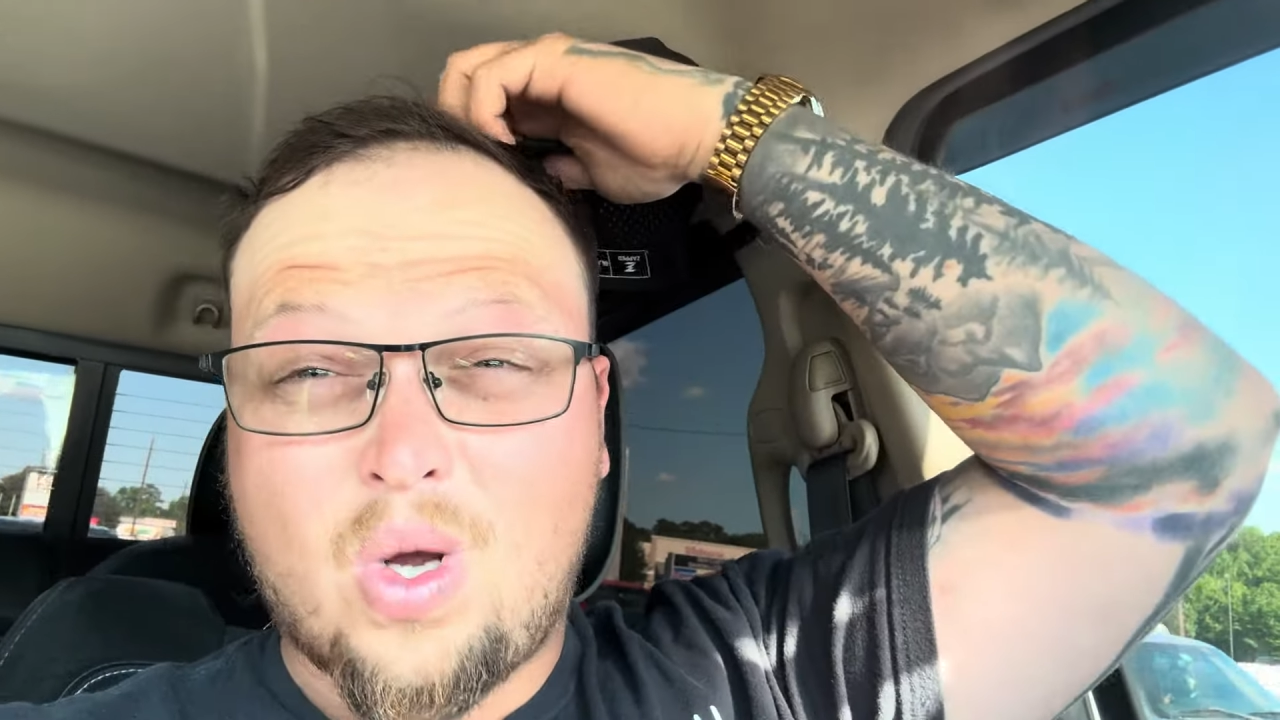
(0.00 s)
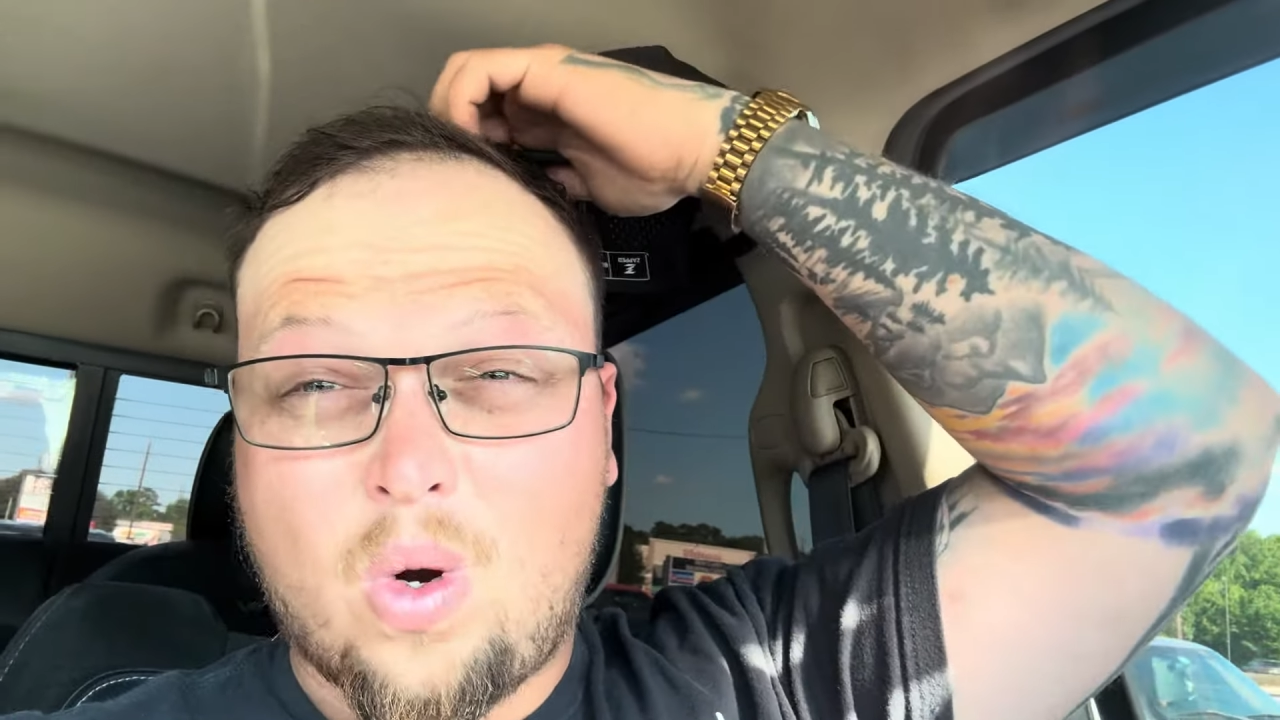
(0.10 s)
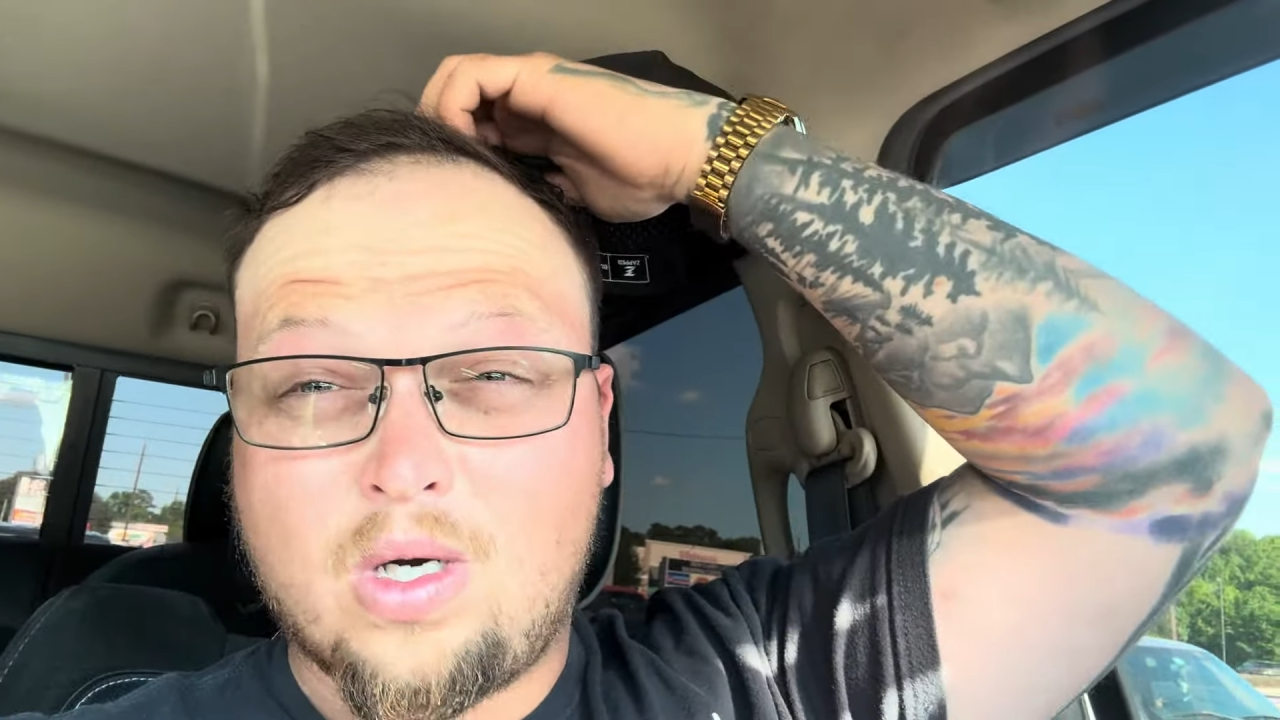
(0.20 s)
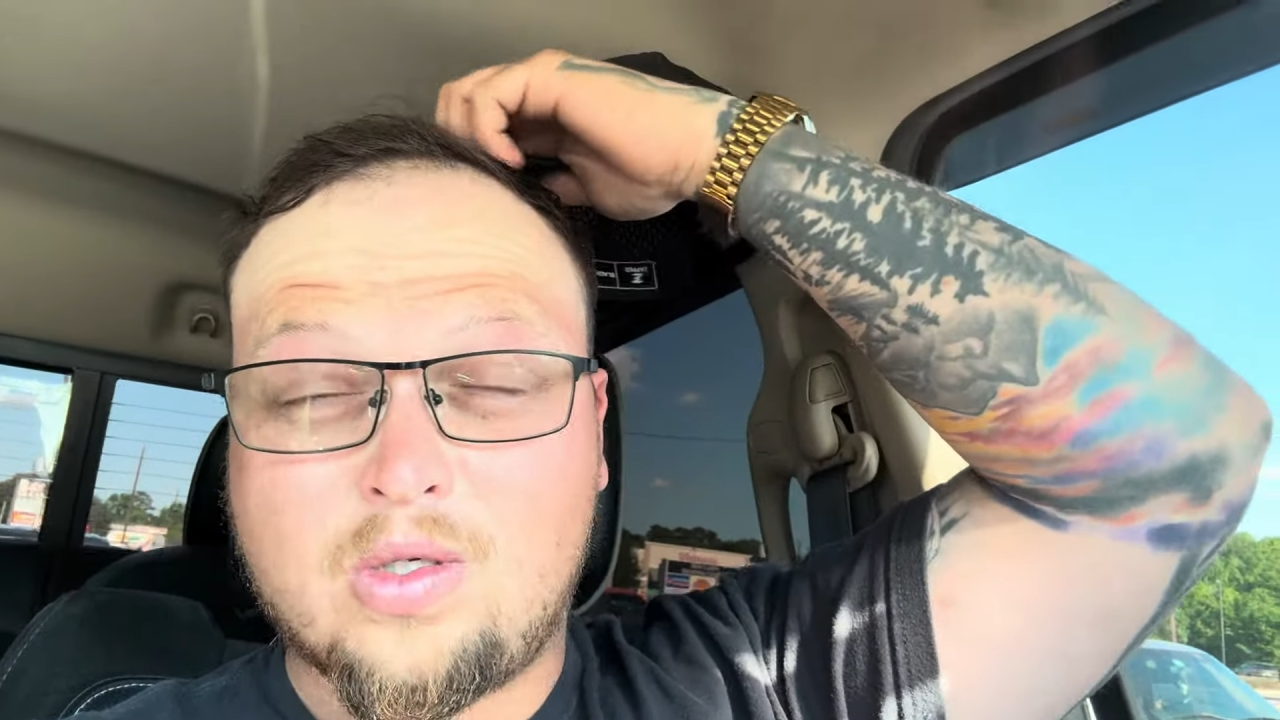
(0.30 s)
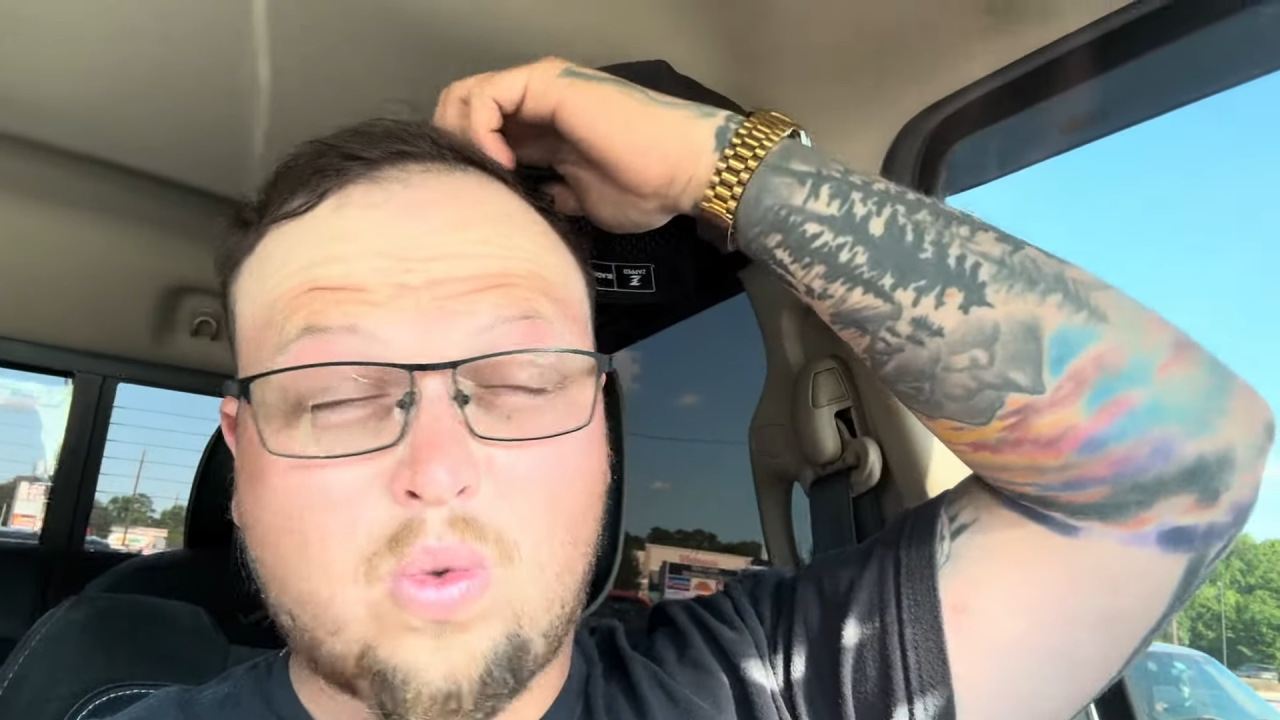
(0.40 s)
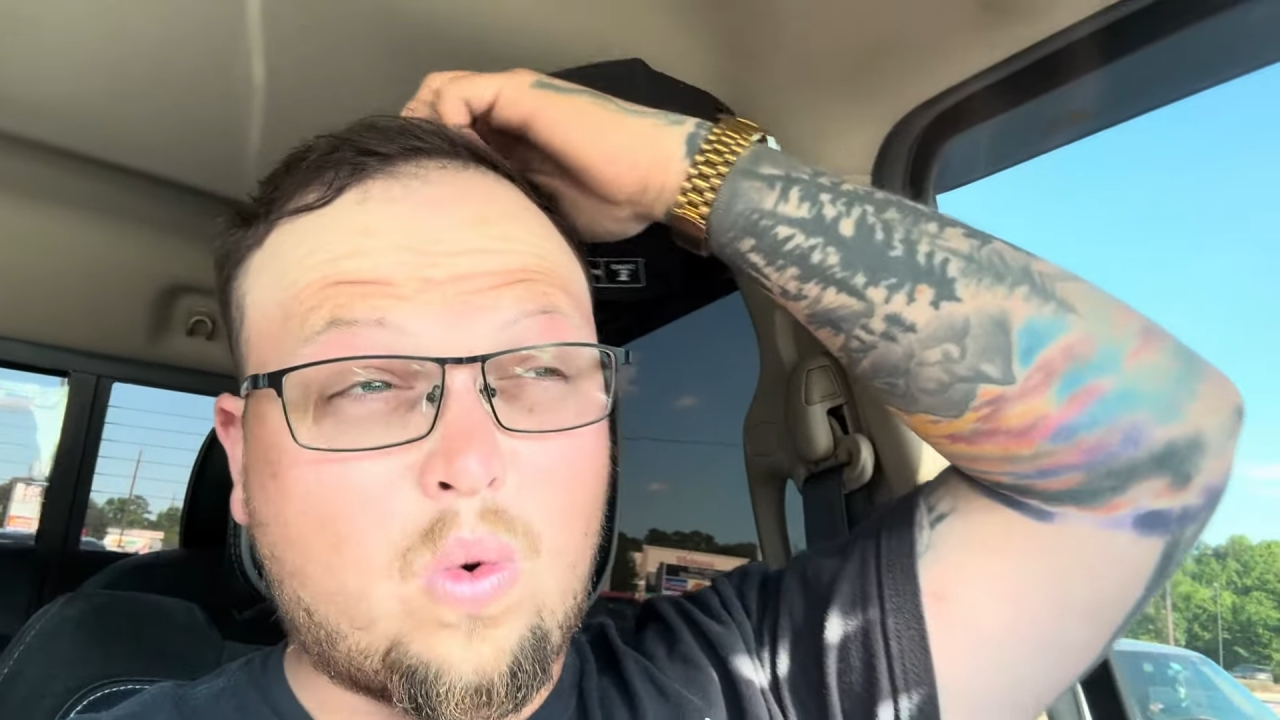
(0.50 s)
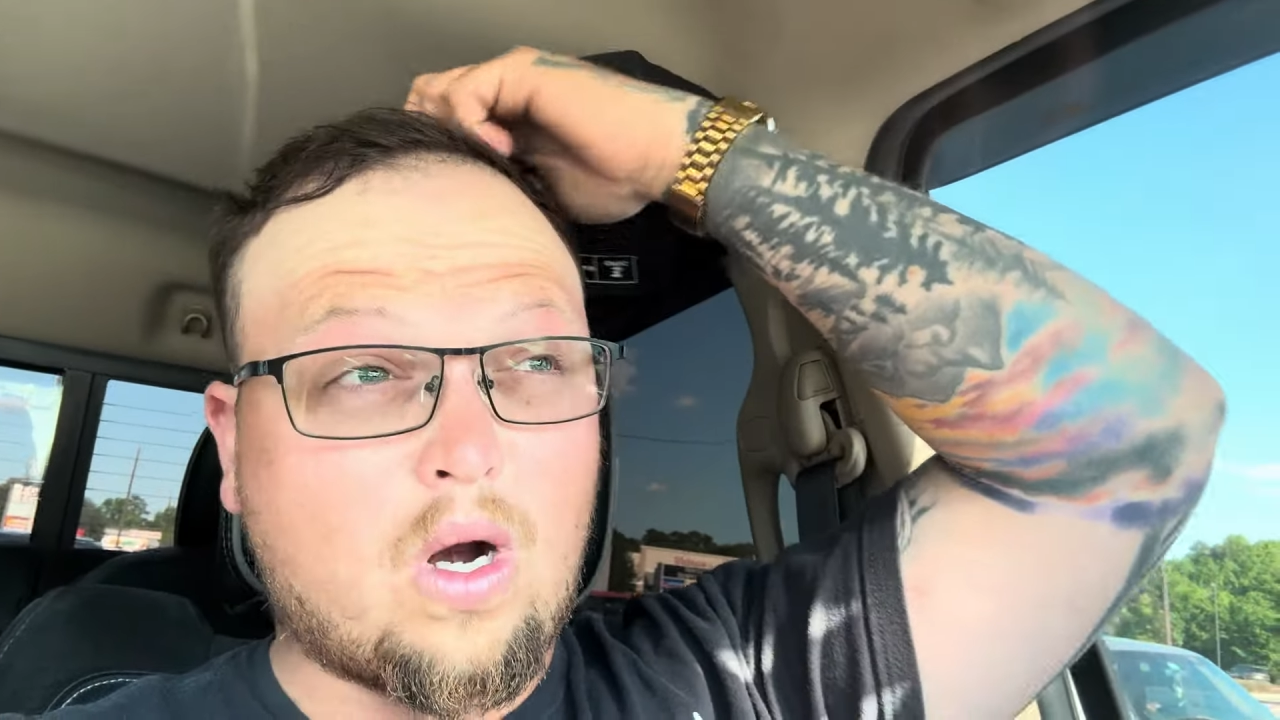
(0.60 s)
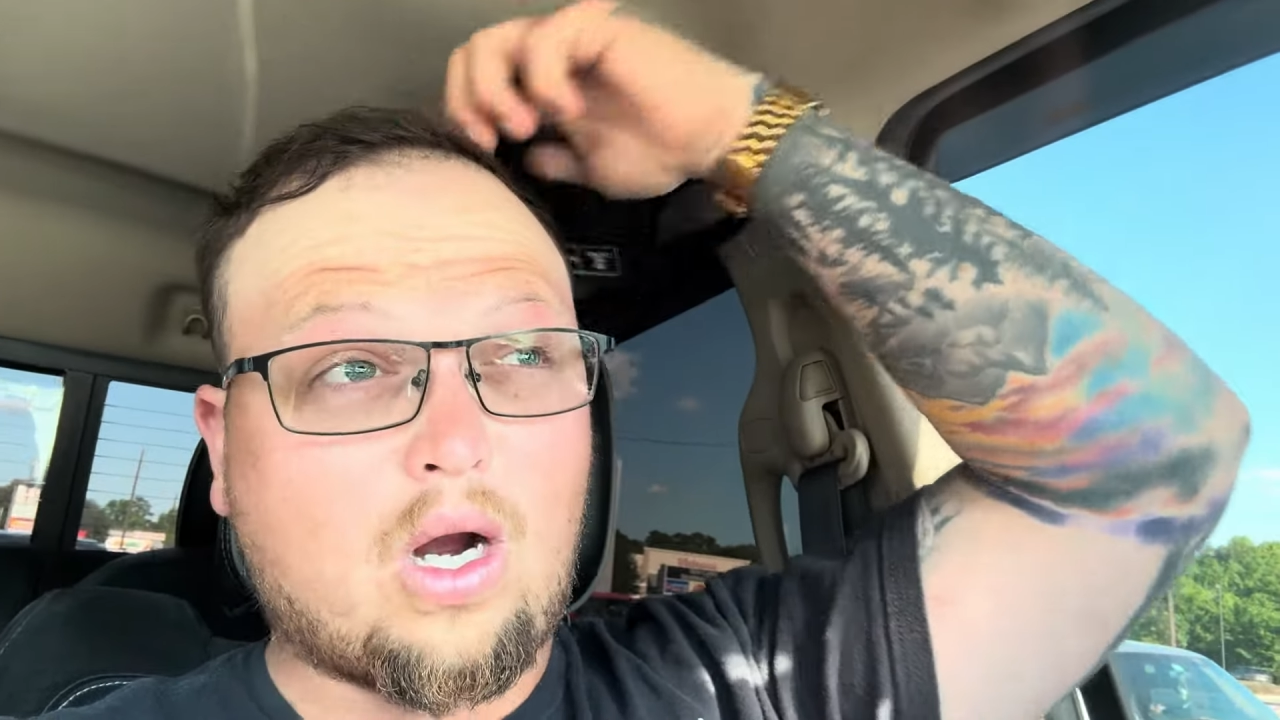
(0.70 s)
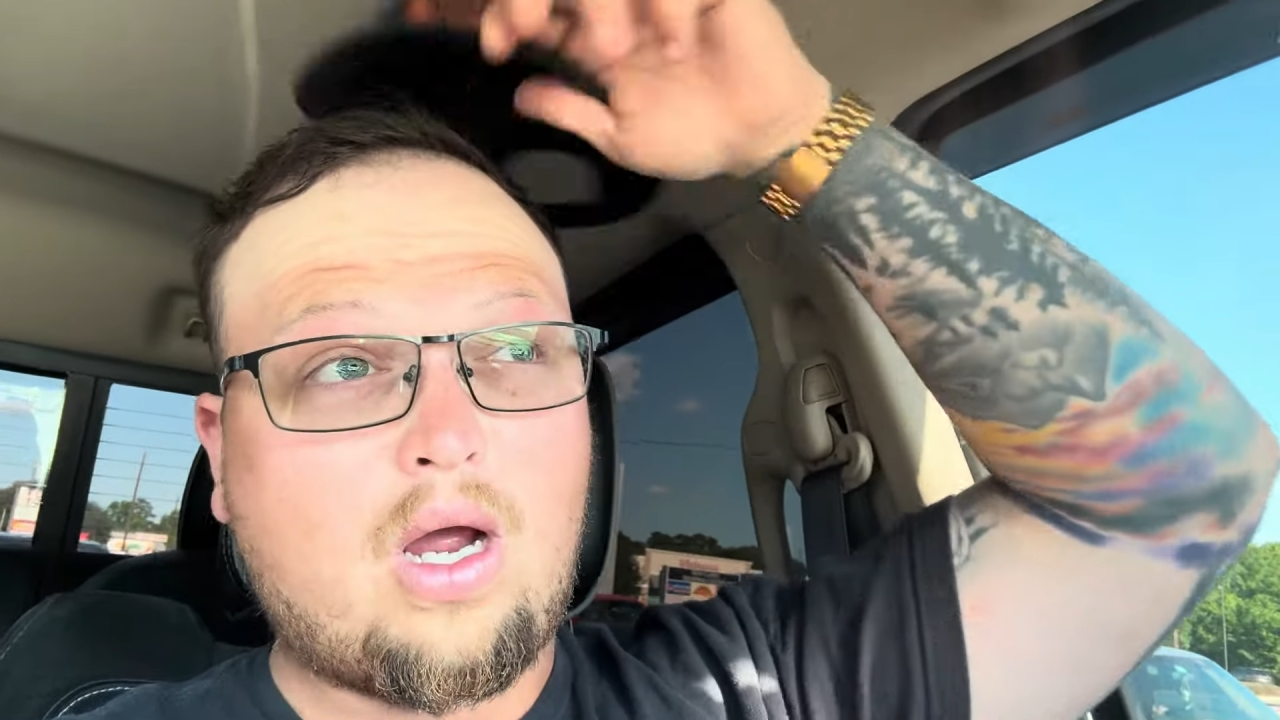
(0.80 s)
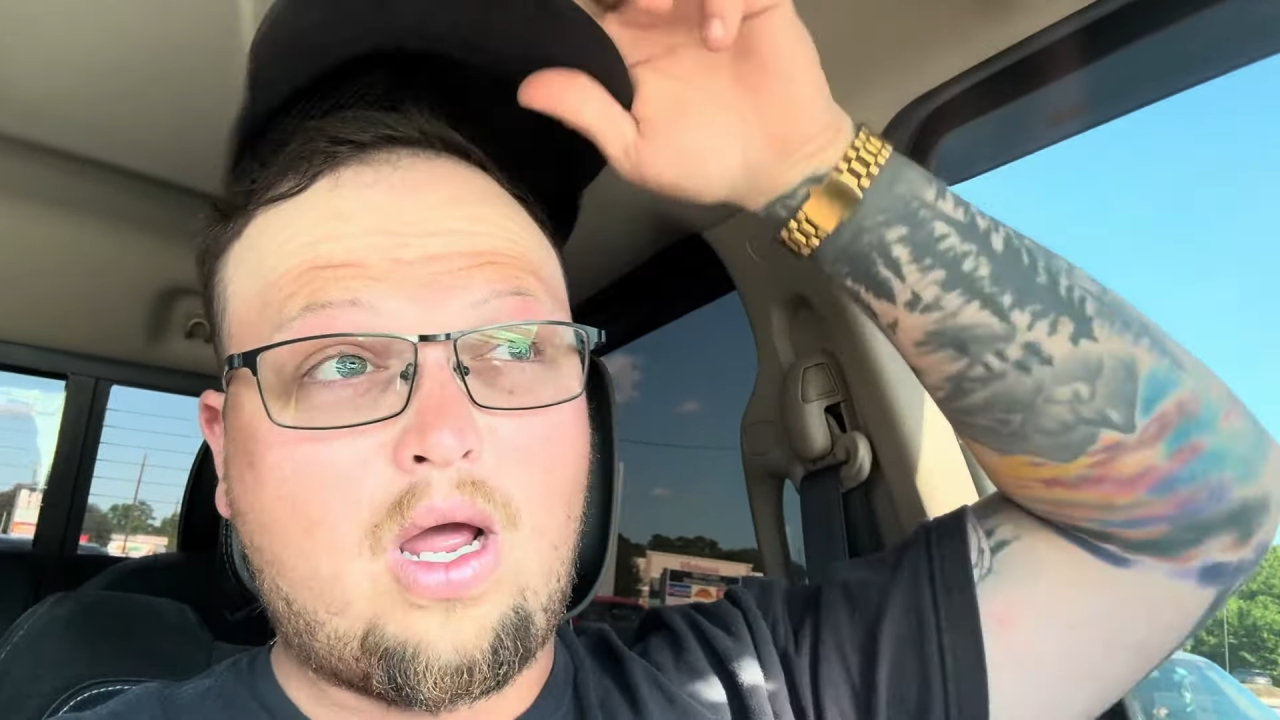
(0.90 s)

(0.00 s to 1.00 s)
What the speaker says: harness work.